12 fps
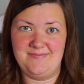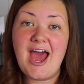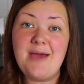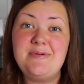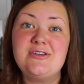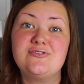
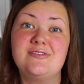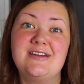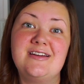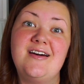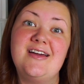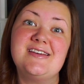Happy drawing,
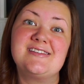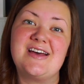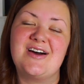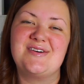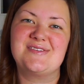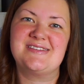guys.
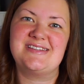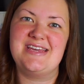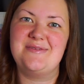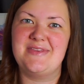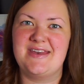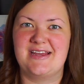I'll see
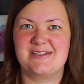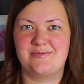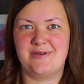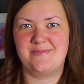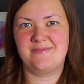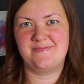you in the next
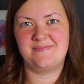one.